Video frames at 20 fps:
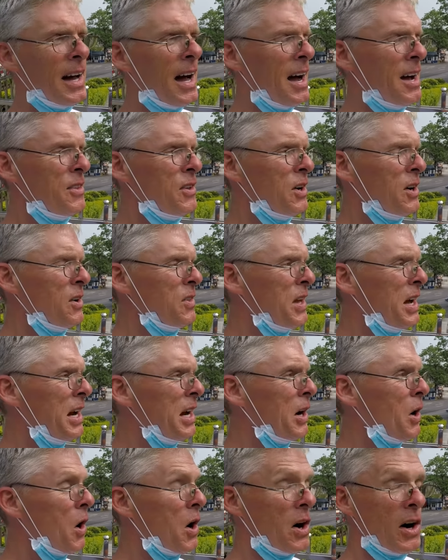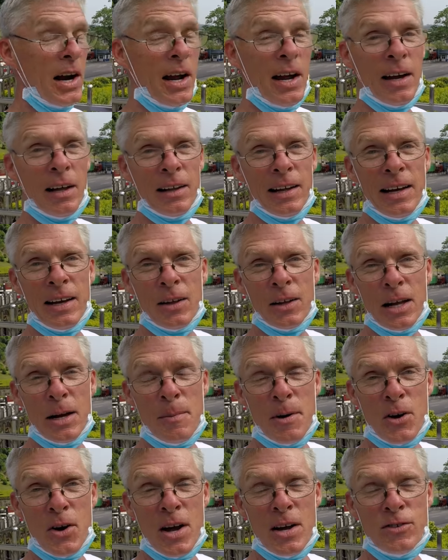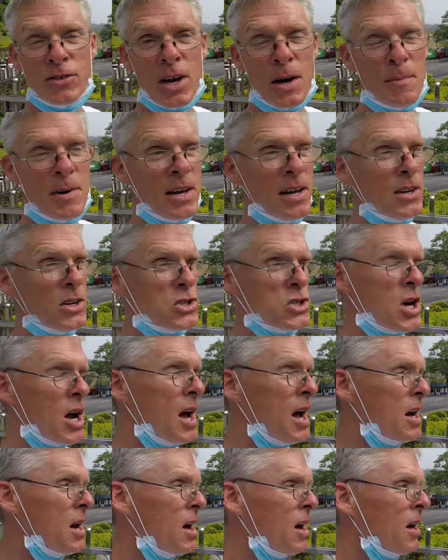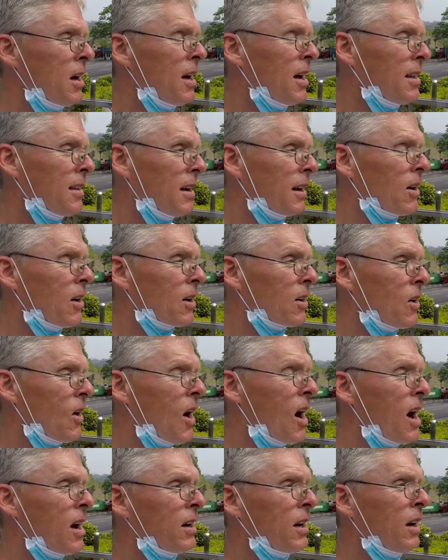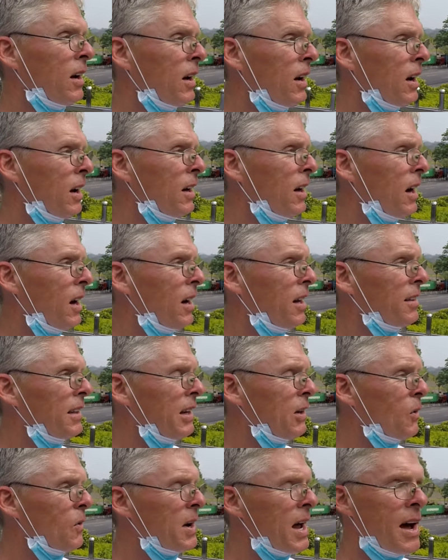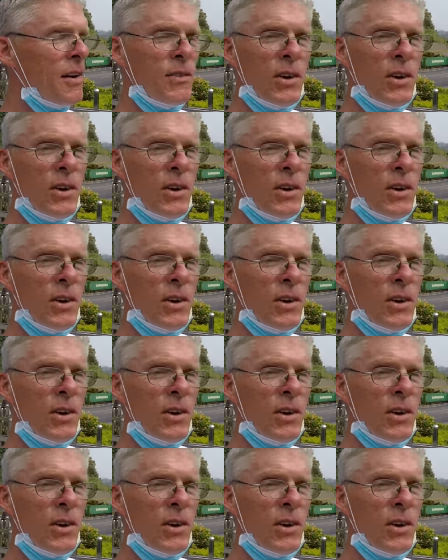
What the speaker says: either they are illegal immigrants coming into China, they got caught, they don't have